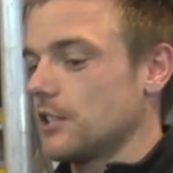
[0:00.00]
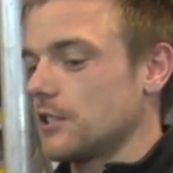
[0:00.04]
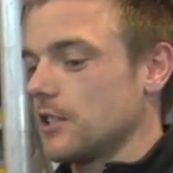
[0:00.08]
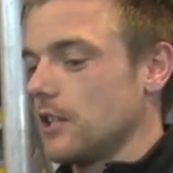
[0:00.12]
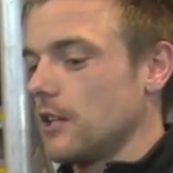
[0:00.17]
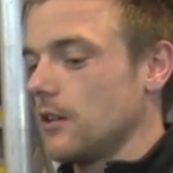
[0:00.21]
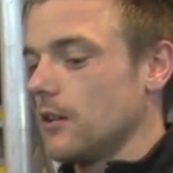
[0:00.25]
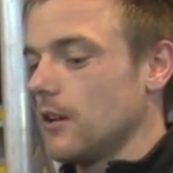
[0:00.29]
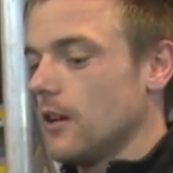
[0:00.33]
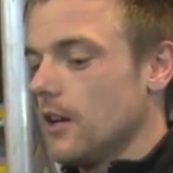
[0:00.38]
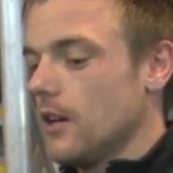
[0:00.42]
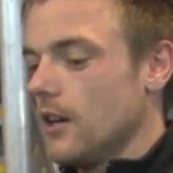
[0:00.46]

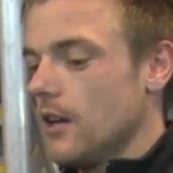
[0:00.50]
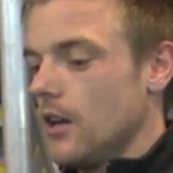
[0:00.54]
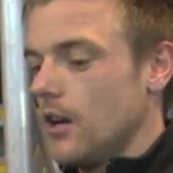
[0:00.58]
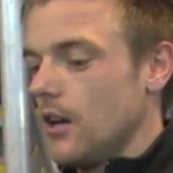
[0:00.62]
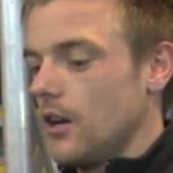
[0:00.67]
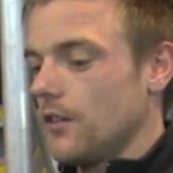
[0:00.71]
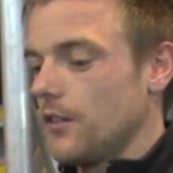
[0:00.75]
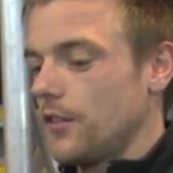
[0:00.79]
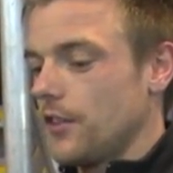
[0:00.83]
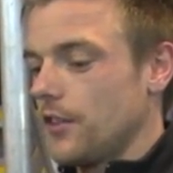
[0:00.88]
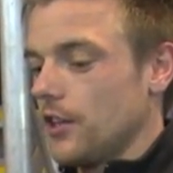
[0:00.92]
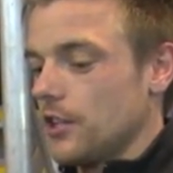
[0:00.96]
So
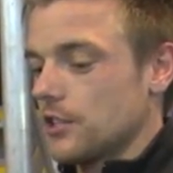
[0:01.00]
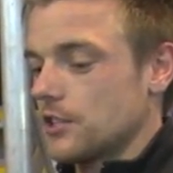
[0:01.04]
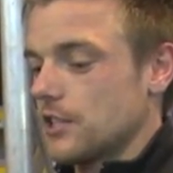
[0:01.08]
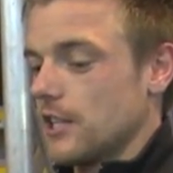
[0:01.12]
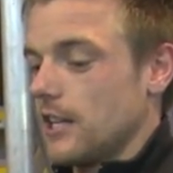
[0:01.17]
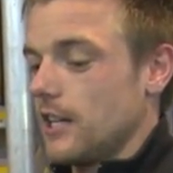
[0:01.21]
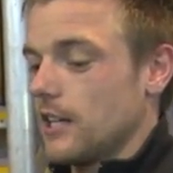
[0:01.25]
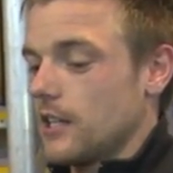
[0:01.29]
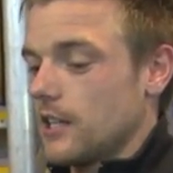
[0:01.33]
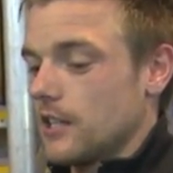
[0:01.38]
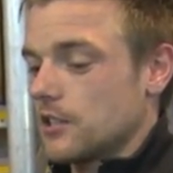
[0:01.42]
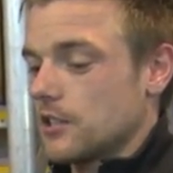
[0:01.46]
on Thursday
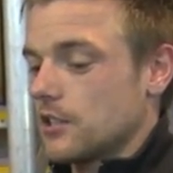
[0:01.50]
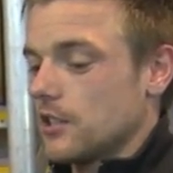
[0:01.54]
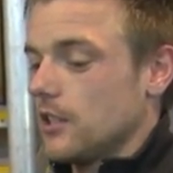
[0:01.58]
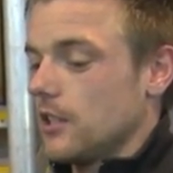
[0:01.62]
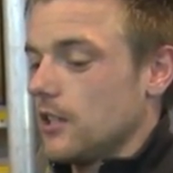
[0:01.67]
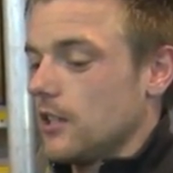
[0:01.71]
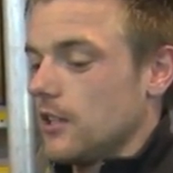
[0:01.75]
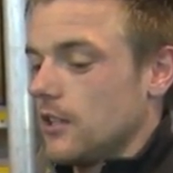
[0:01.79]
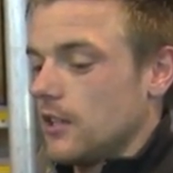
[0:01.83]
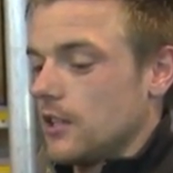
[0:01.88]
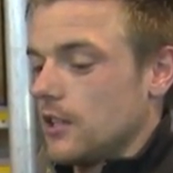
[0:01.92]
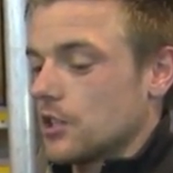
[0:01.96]
I go
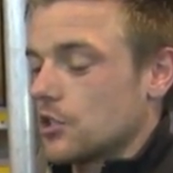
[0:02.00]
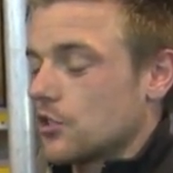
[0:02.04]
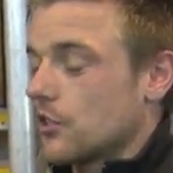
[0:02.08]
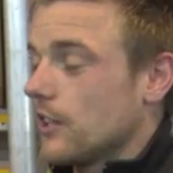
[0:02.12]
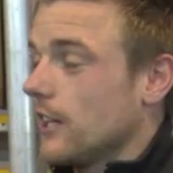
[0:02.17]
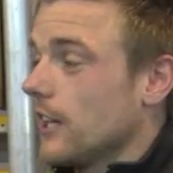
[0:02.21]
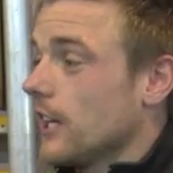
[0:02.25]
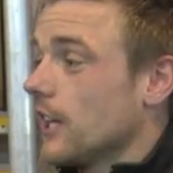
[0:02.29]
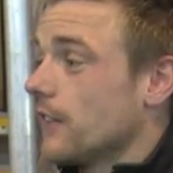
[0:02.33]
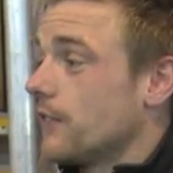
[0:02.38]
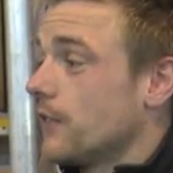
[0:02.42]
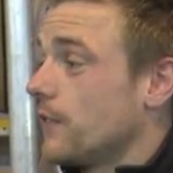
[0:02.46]
to
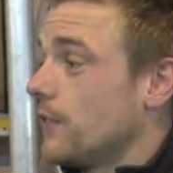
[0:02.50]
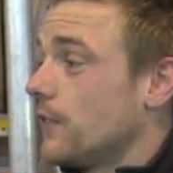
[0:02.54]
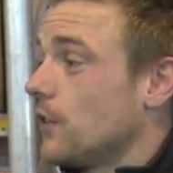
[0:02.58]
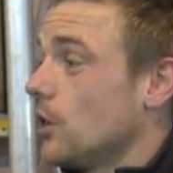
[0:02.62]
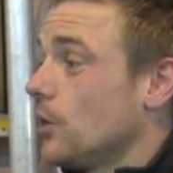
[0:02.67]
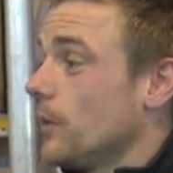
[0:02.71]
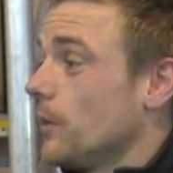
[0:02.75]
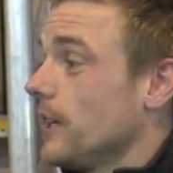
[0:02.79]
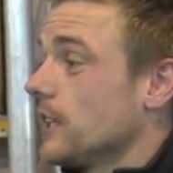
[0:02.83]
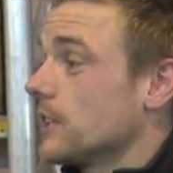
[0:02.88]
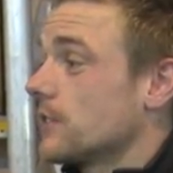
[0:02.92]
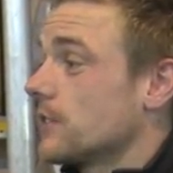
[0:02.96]
Australia for
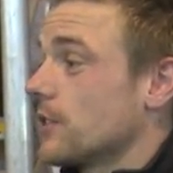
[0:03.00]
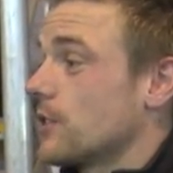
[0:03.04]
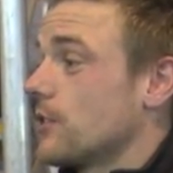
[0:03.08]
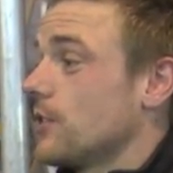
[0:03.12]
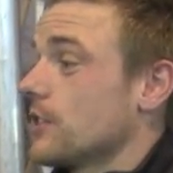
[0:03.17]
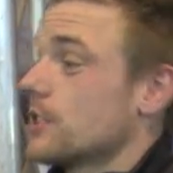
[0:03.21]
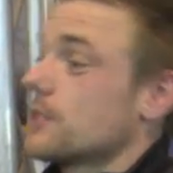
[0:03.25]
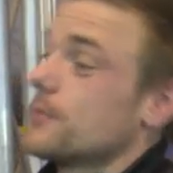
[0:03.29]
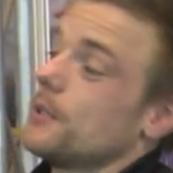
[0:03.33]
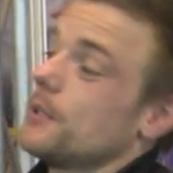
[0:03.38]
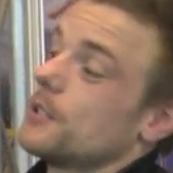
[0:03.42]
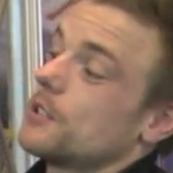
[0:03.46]
4 weeks for
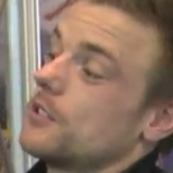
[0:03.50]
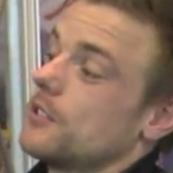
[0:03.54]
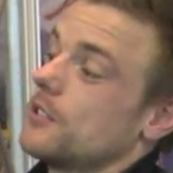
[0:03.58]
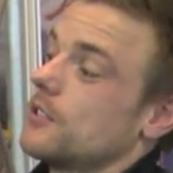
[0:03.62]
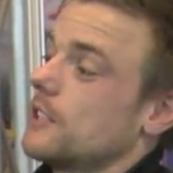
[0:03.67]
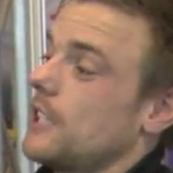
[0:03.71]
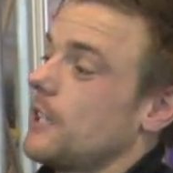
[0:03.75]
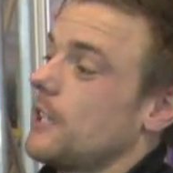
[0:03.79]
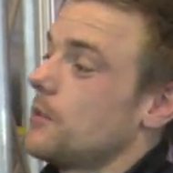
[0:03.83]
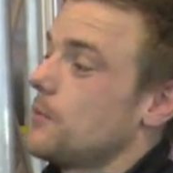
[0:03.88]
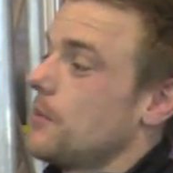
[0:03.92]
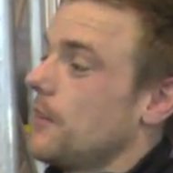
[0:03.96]
Christmas and
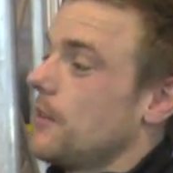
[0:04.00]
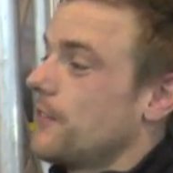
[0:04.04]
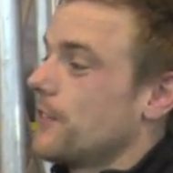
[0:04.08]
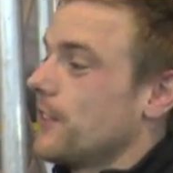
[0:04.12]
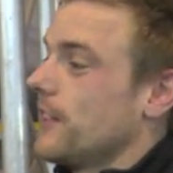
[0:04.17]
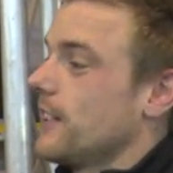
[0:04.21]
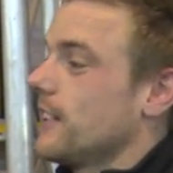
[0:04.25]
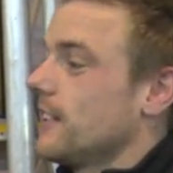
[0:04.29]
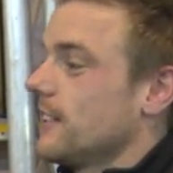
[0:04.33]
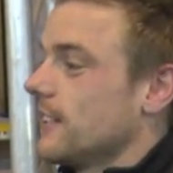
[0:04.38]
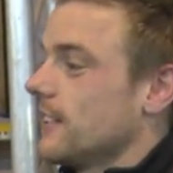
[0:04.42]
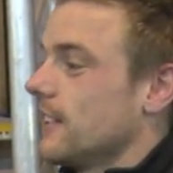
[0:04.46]
stay with my
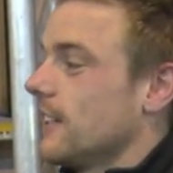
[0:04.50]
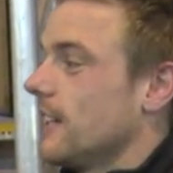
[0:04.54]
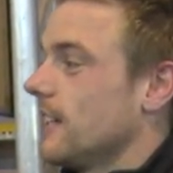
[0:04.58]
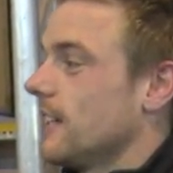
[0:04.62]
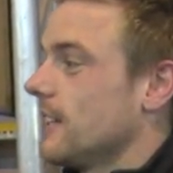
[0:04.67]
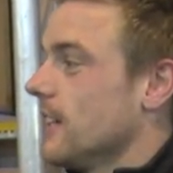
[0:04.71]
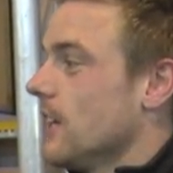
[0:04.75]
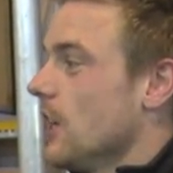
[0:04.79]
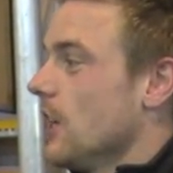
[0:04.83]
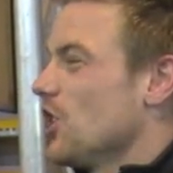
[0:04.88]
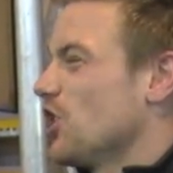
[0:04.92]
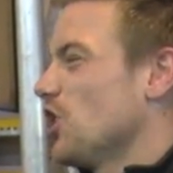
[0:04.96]
friend, and then
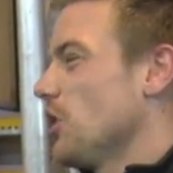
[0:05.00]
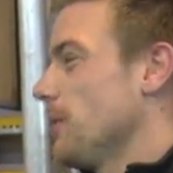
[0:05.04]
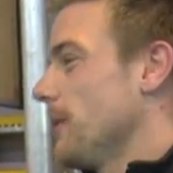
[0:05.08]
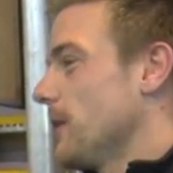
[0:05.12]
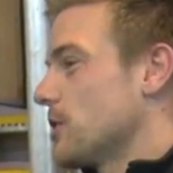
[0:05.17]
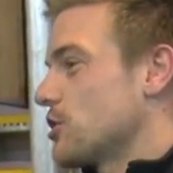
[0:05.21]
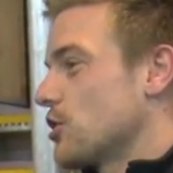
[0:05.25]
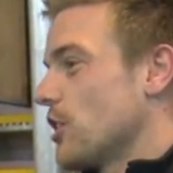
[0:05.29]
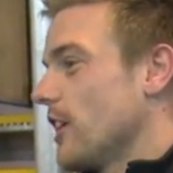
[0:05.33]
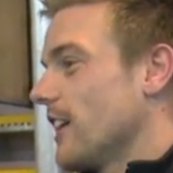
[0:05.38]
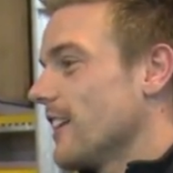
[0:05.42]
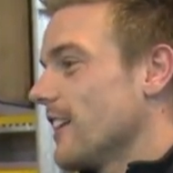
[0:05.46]
do a bit
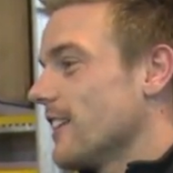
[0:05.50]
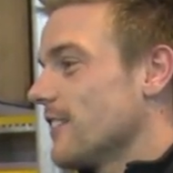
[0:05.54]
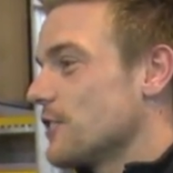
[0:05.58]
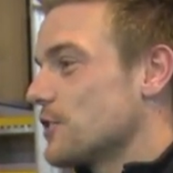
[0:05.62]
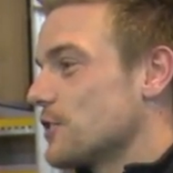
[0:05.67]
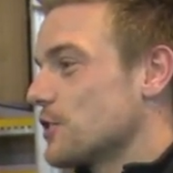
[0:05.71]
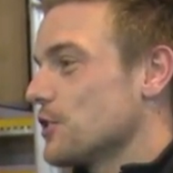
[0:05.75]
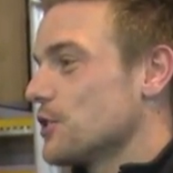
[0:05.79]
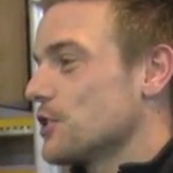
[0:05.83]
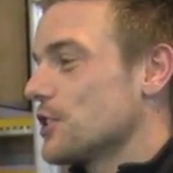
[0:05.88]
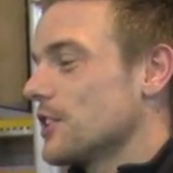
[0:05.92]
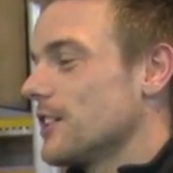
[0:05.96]
of training in the
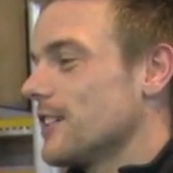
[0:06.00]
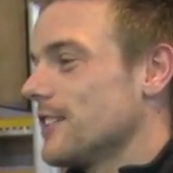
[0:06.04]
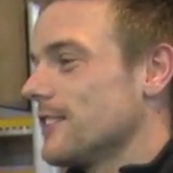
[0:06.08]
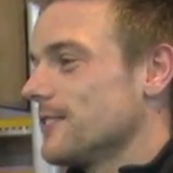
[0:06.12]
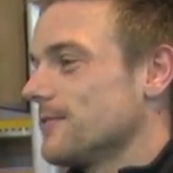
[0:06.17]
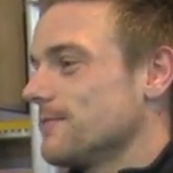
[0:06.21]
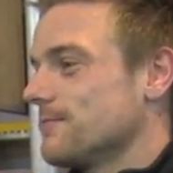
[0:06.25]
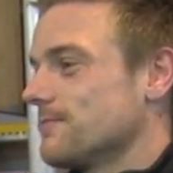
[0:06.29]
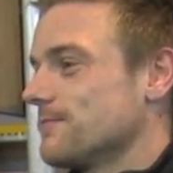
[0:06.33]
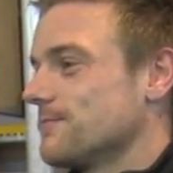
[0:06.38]
sunshine.